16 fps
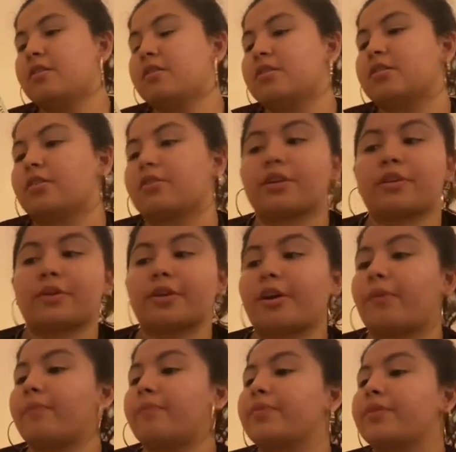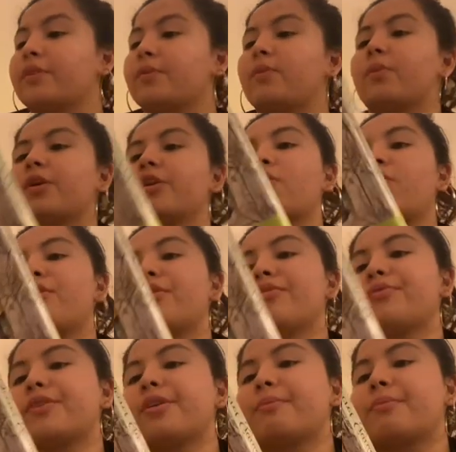So here we go. When
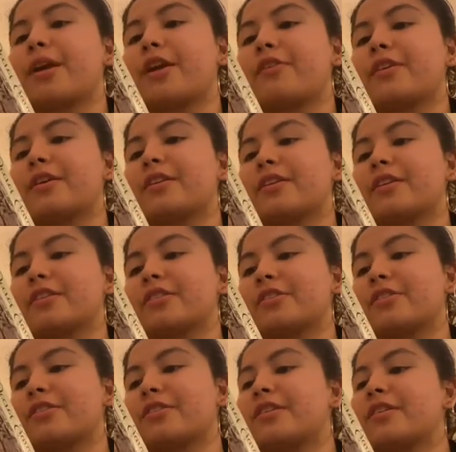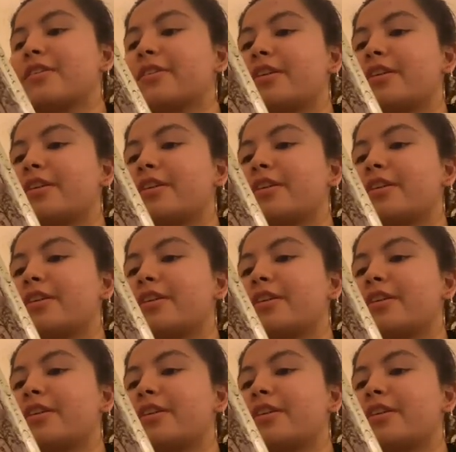orphan Mary Luxon